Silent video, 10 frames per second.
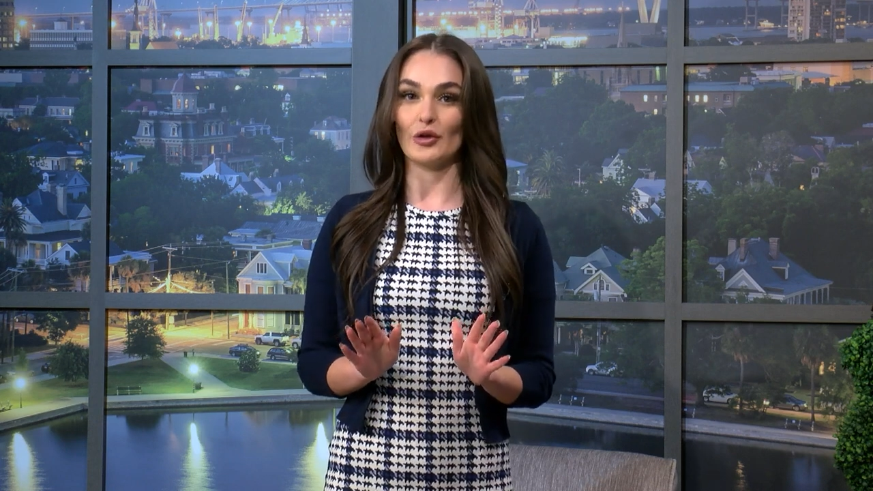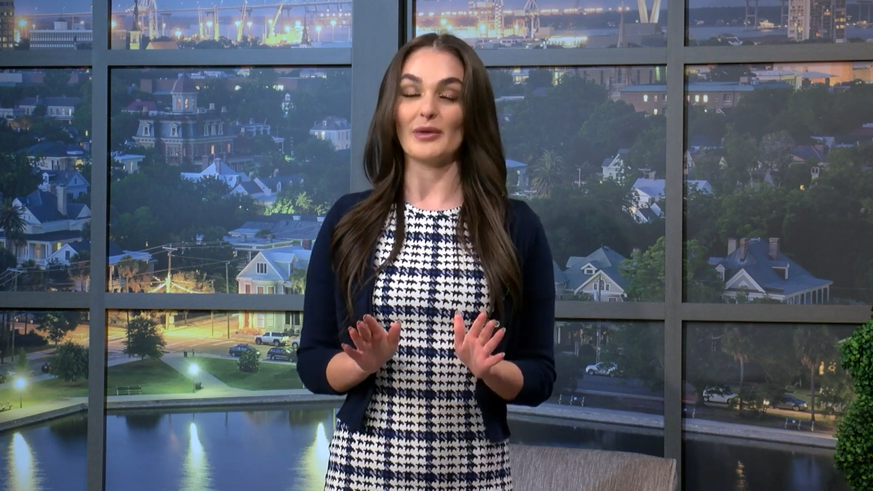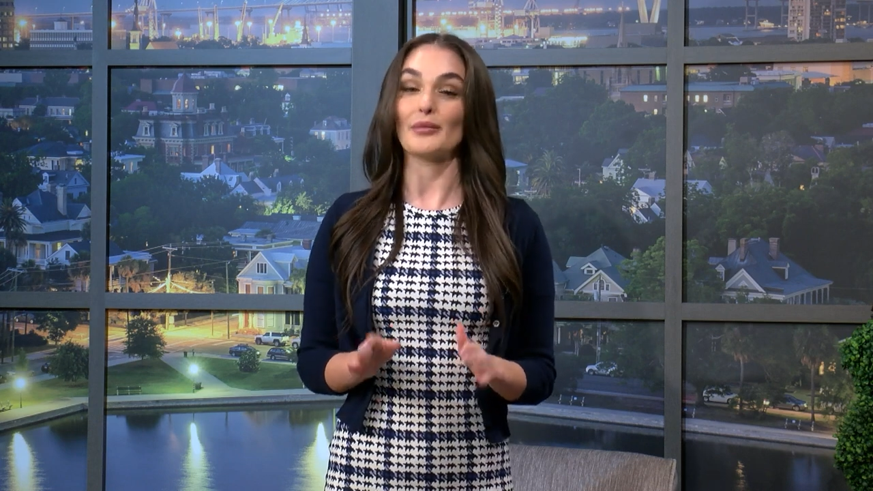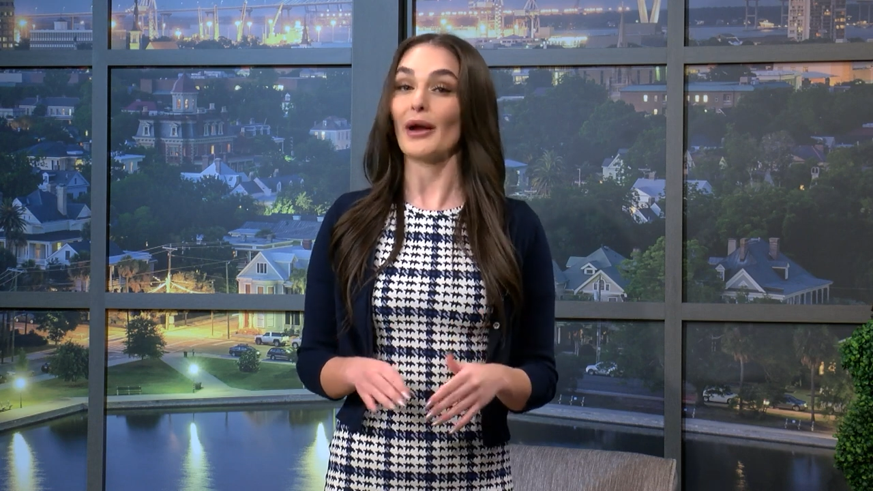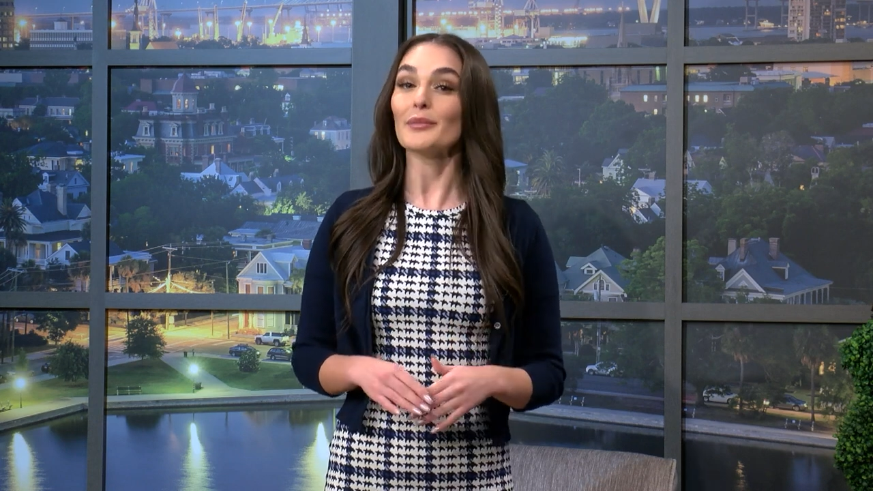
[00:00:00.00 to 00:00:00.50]
We
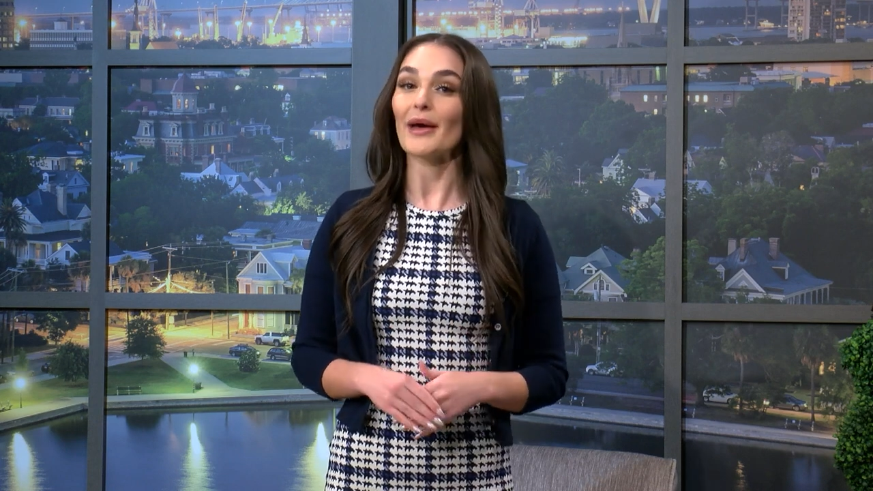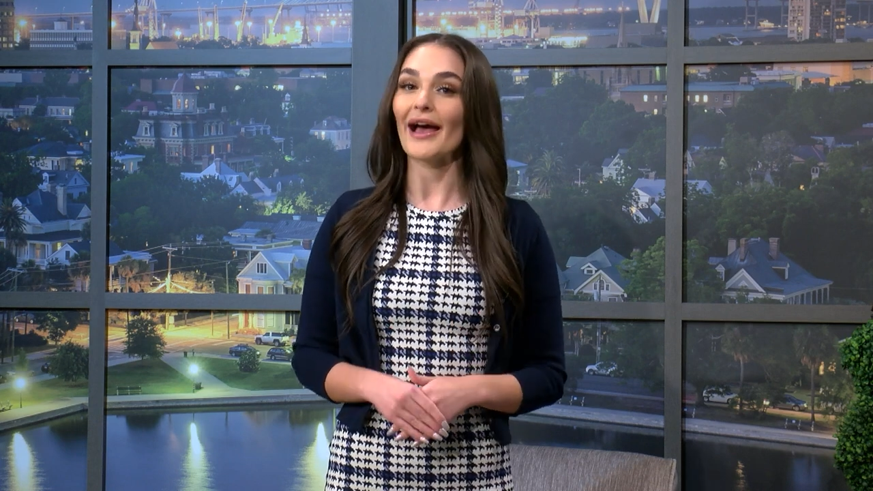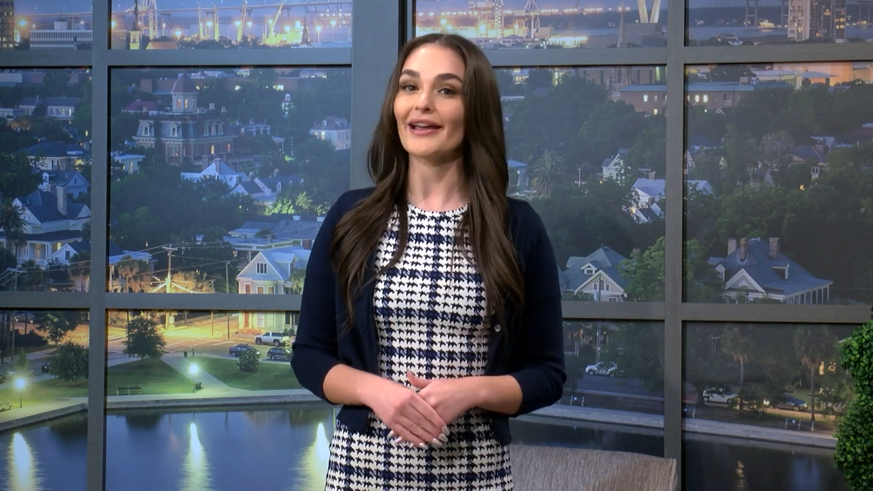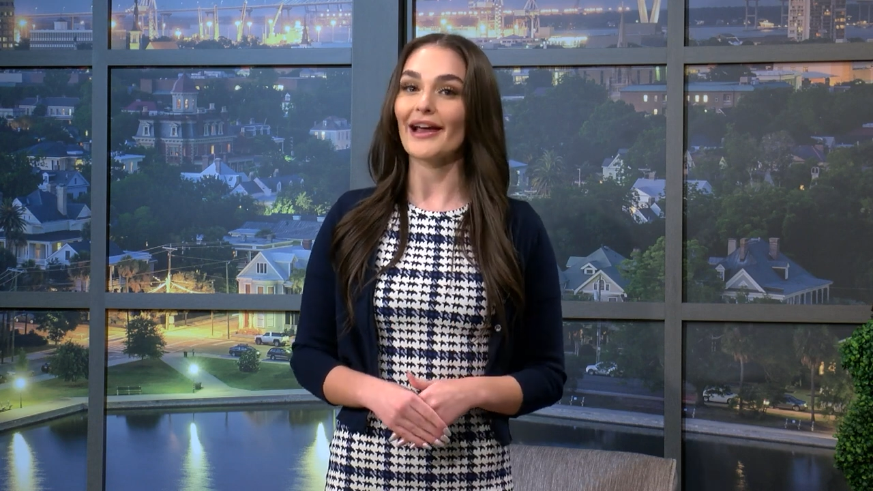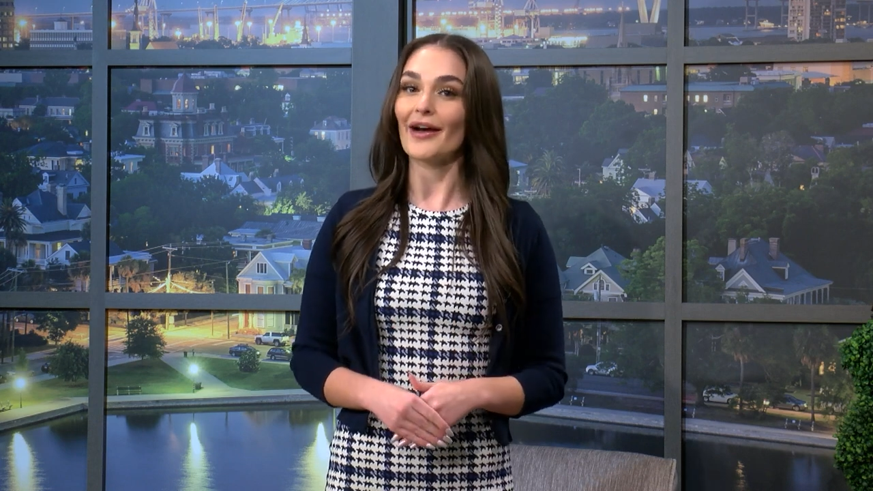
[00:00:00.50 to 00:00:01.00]
will be right
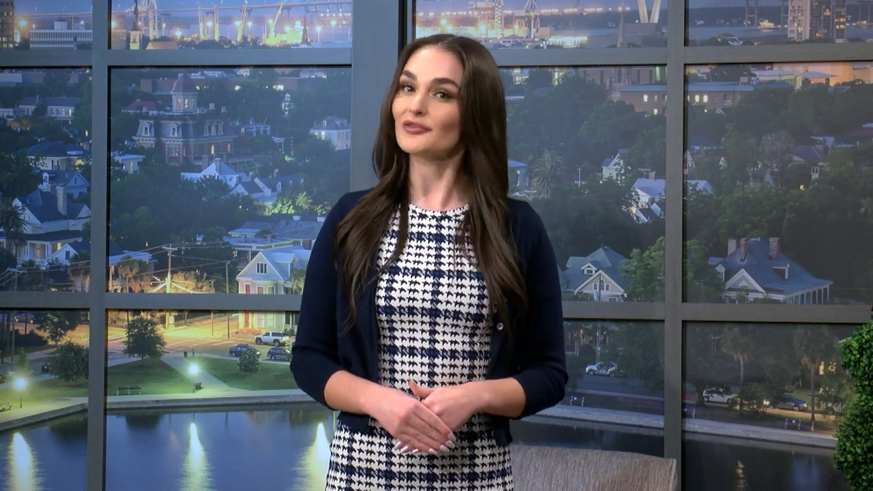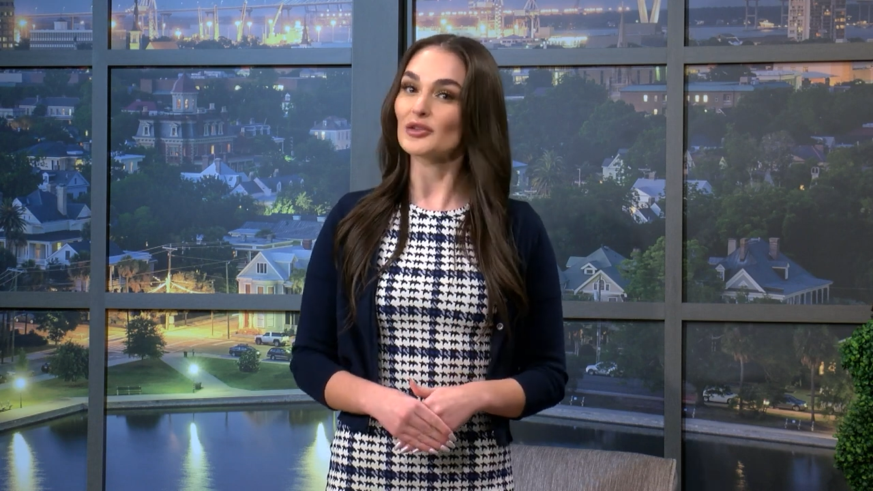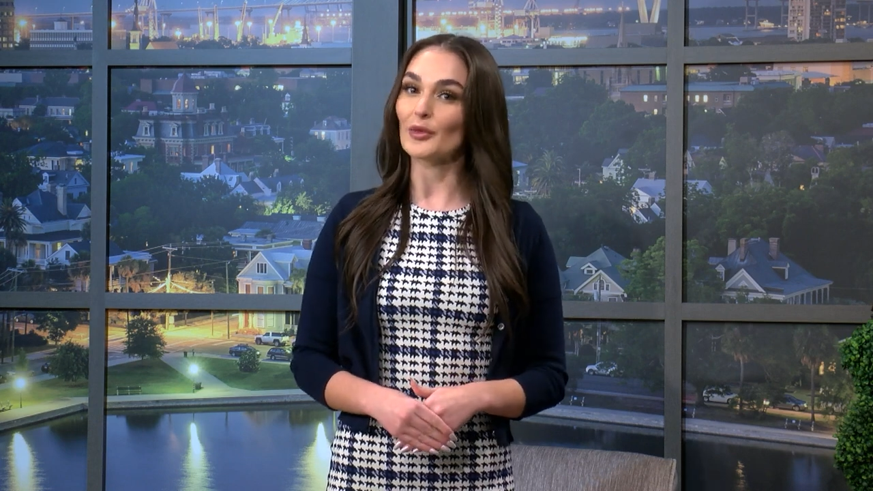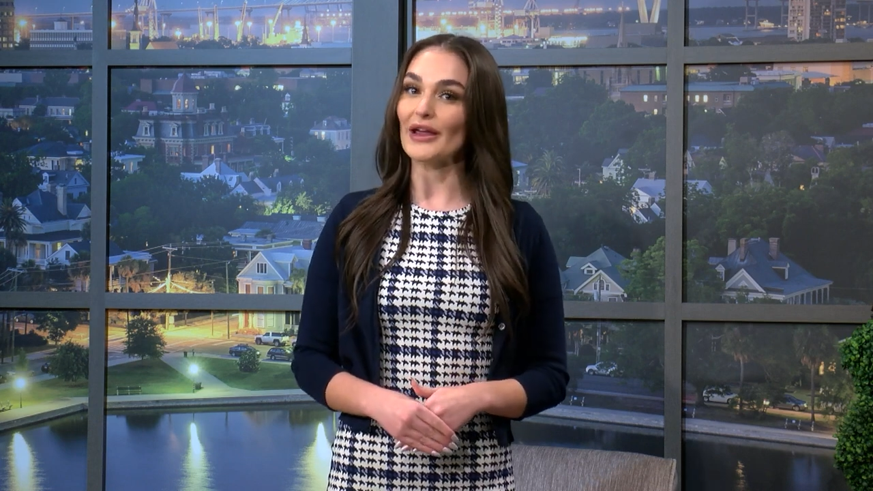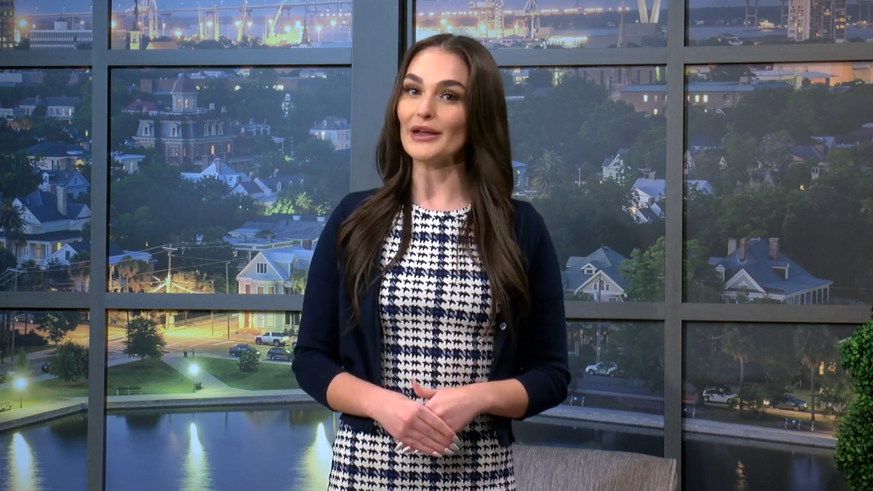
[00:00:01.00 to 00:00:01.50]
back
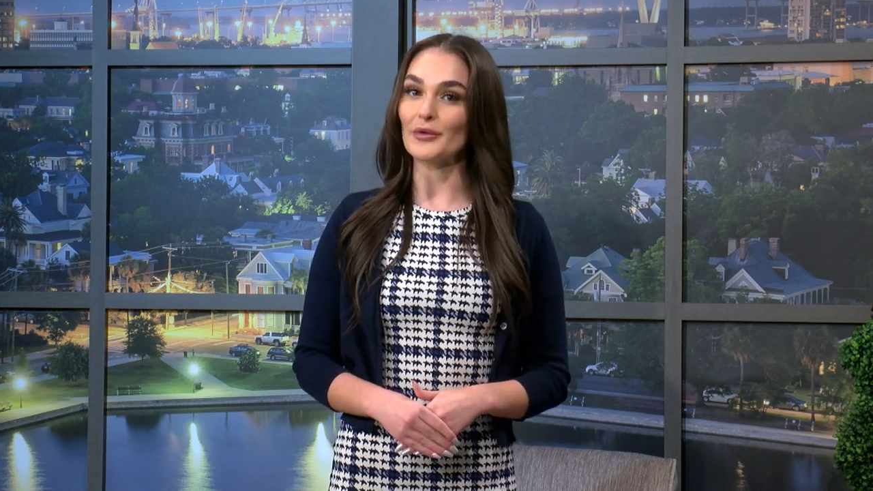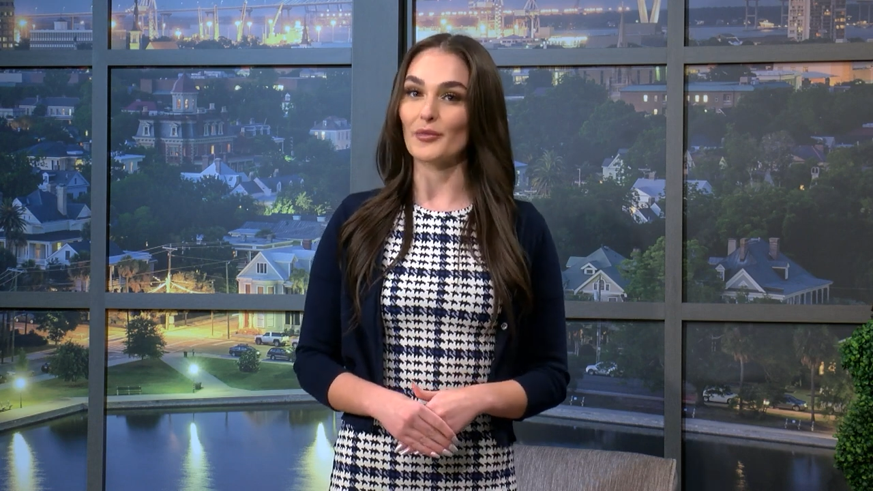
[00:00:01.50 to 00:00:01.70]
after the break